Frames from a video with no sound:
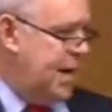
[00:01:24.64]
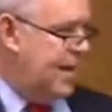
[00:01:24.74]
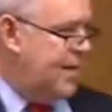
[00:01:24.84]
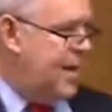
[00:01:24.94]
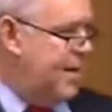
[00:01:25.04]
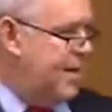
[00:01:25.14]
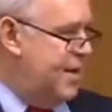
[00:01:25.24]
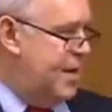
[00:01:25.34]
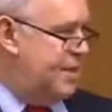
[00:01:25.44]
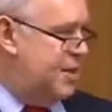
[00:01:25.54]
And then,
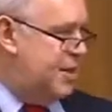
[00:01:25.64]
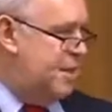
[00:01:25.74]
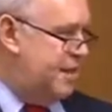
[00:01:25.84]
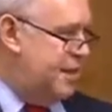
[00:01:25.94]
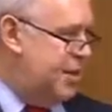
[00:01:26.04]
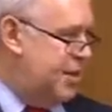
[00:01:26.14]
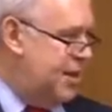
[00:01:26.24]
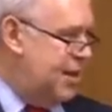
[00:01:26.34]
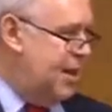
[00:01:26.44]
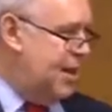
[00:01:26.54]
if it's
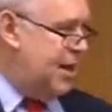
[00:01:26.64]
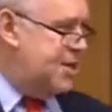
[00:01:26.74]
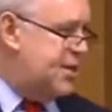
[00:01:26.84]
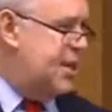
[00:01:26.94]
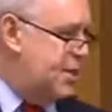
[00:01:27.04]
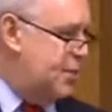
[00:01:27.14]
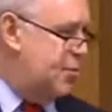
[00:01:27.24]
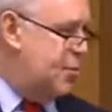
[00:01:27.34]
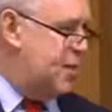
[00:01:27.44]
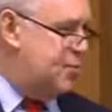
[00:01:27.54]
difficulty, let's deal
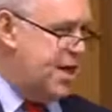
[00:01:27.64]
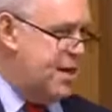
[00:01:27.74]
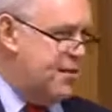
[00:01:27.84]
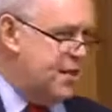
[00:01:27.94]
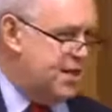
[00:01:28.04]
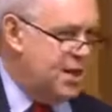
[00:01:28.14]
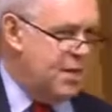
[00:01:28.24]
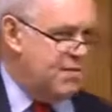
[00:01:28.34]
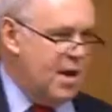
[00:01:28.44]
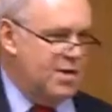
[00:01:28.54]
with those areas,
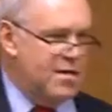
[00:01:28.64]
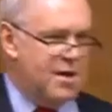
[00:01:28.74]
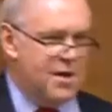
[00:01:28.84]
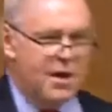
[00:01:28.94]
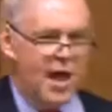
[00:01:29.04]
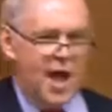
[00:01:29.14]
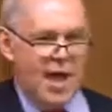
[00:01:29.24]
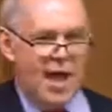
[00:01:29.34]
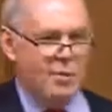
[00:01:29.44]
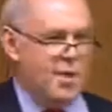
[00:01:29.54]
rather than
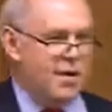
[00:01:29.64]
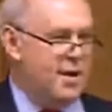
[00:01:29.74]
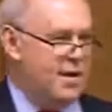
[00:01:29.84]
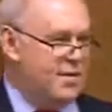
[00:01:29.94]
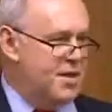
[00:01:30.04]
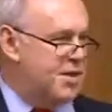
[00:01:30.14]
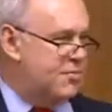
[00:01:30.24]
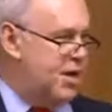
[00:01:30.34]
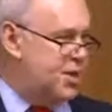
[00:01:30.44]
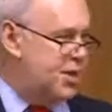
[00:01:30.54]
allowing this
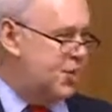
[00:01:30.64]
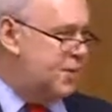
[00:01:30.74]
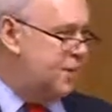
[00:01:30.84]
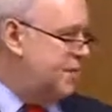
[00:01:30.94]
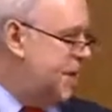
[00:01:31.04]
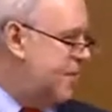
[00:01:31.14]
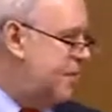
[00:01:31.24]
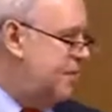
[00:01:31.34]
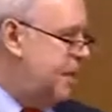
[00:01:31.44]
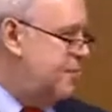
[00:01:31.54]
threshold of
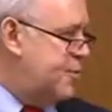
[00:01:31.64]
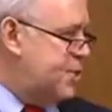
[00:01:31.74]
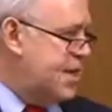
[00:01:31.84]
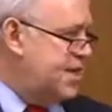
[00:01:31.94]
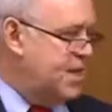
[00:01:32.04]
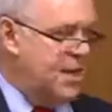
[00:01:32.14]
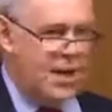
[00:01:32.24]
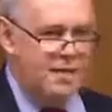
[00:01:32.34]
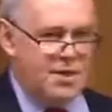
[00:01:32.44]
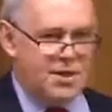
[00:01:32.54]
95%
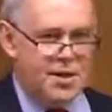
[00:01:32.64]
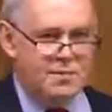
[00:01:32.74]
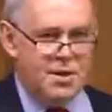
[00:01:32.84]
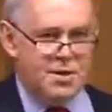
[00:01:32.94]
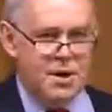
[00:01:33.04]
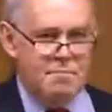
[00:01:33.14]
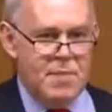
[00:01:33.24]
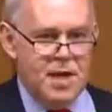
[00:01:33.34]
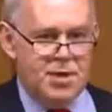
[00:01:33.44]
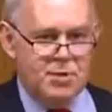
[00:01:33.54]
every time there's
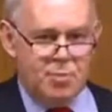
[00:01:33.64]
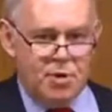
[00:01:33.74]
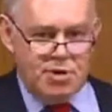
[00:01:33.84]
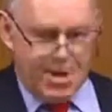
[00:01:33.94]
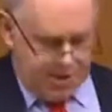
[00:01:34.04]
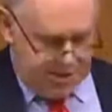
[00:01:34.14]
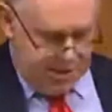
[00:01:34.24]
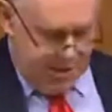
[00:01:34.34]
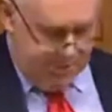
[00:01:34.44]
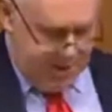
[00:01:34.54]
major projects
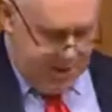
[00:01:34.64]
and